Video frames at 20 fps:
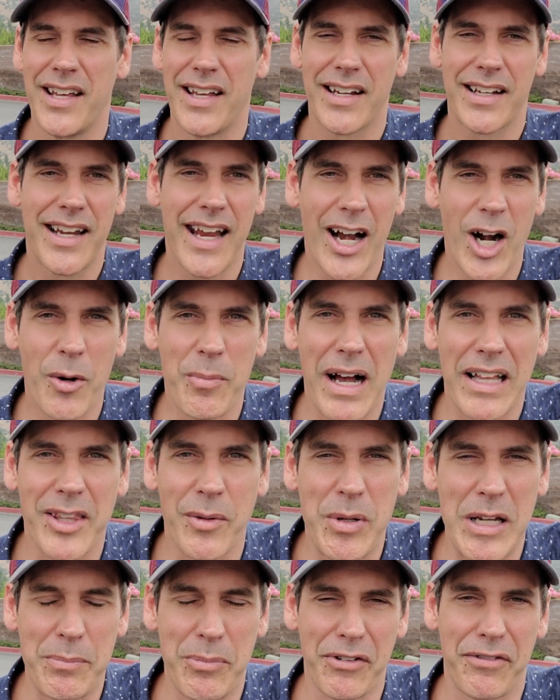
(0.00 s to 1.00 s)
Care about
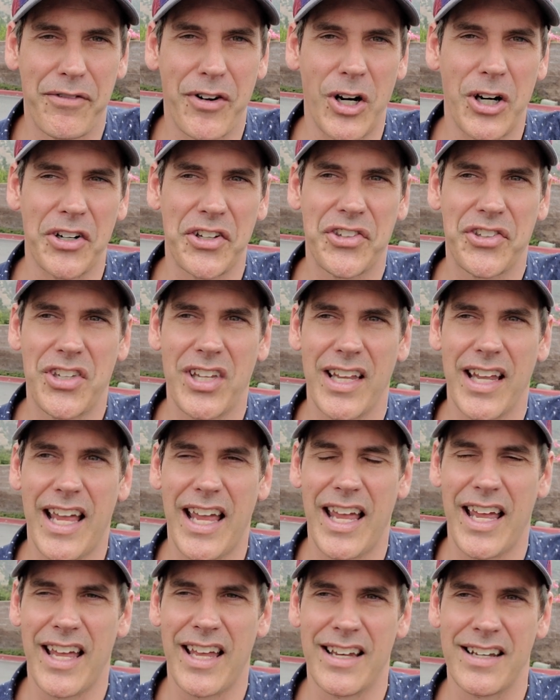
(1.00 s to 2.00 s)
the people first,
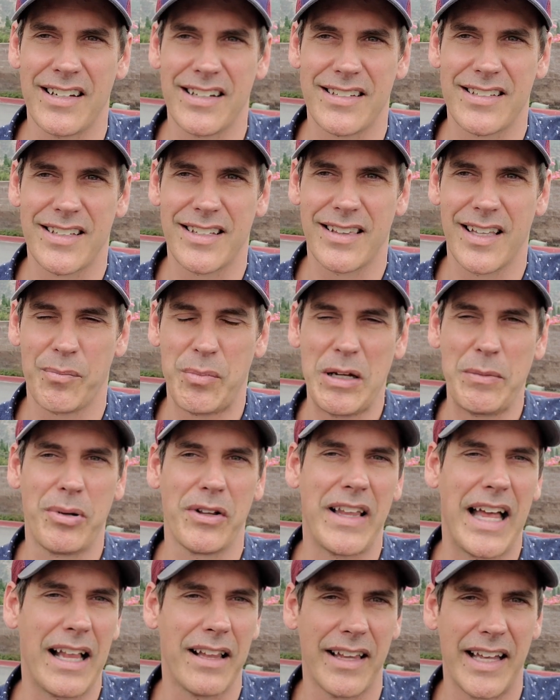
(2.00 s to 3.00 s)
and the
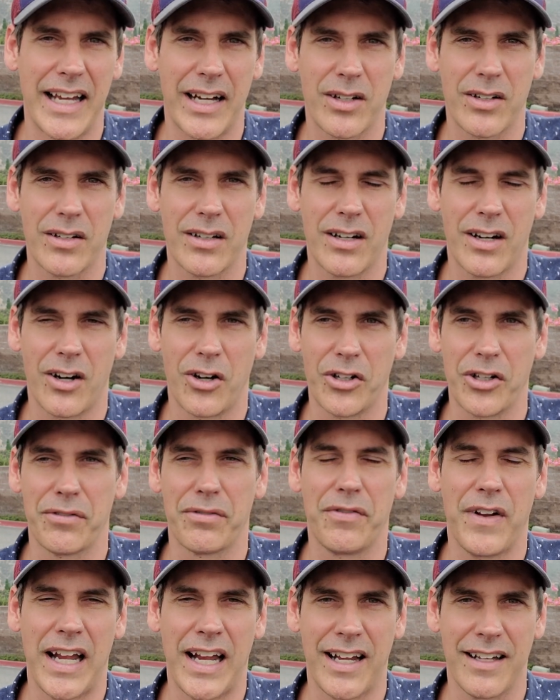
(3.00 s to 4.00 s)
people that like are your
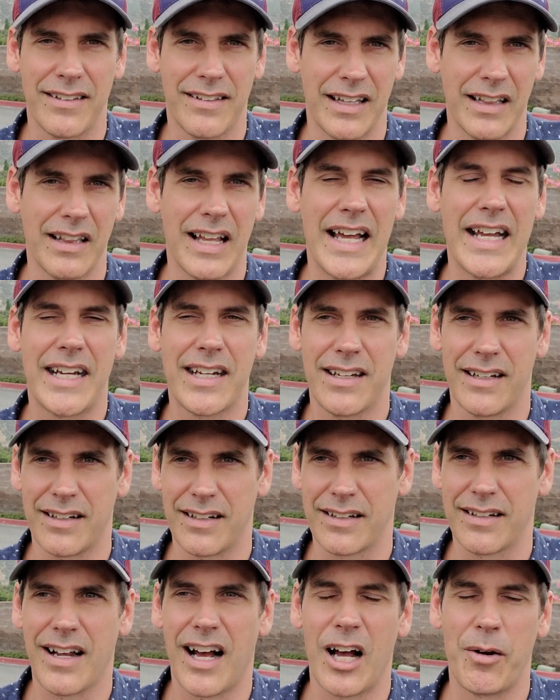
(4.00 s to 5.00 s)
fans and like
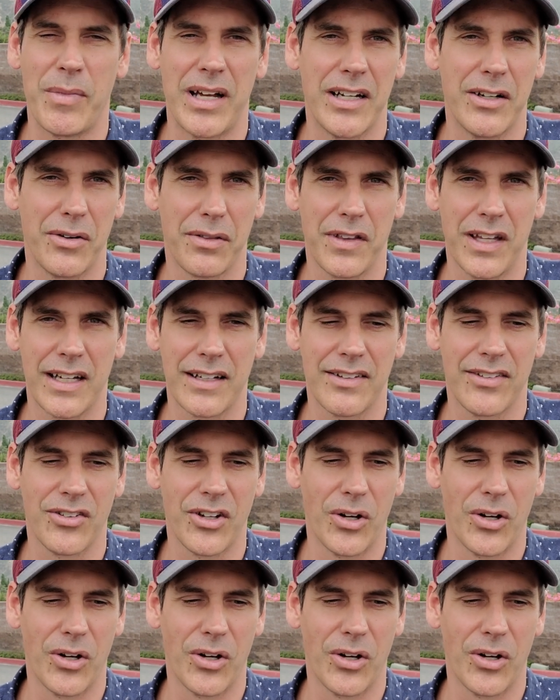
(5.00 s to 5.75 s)
and comment your things.